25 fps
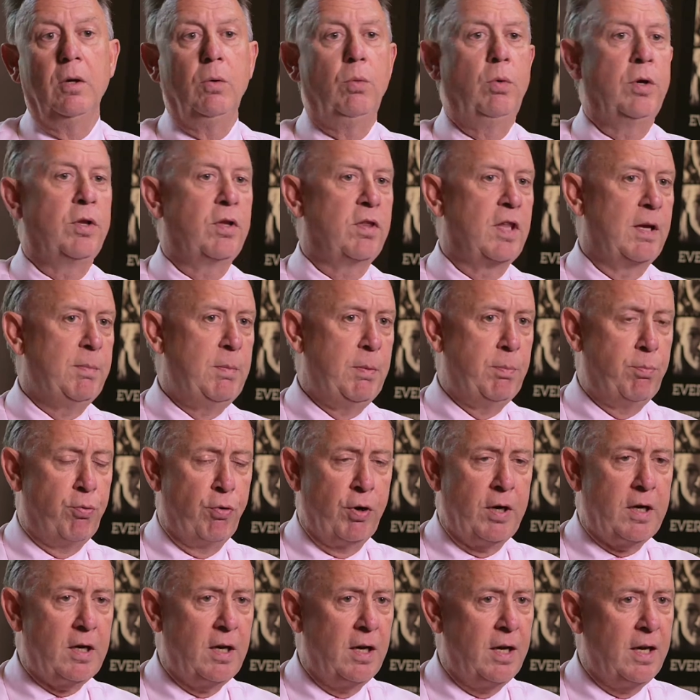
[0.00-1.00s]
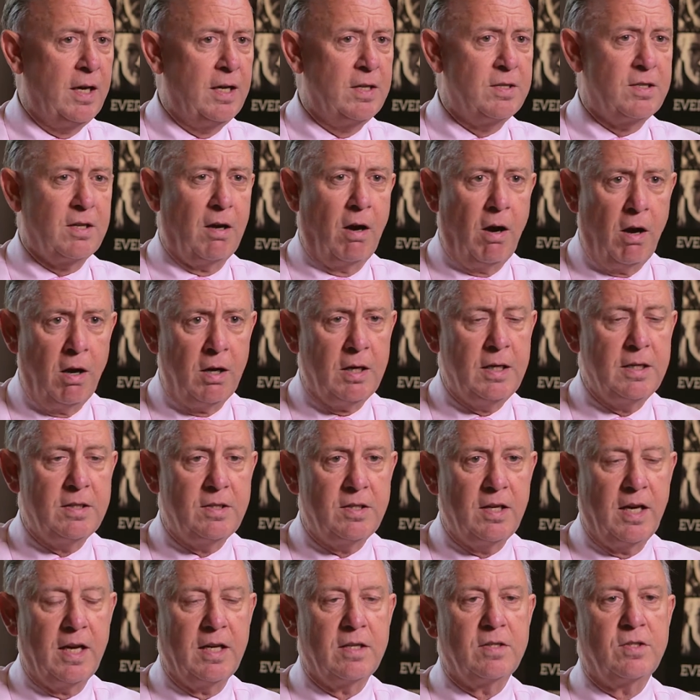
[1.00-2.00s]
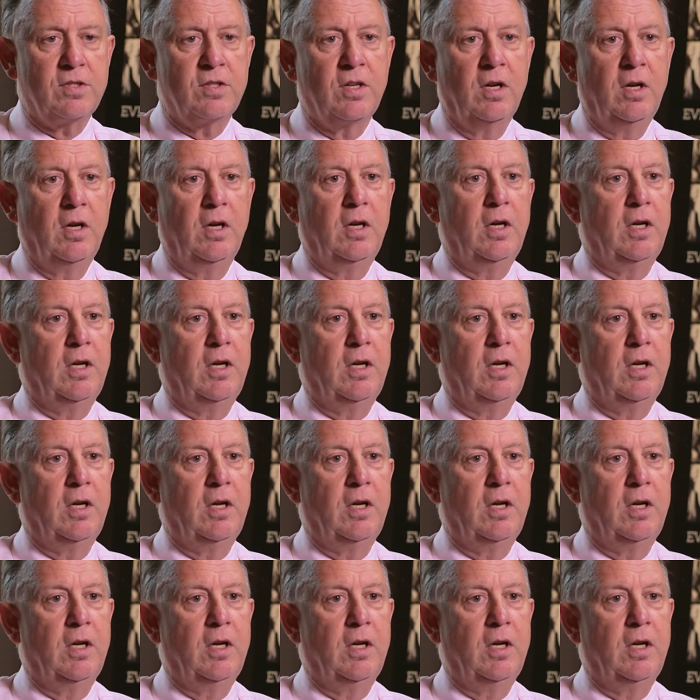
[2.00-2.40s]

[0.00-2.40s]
whether they be bricklayers, architects,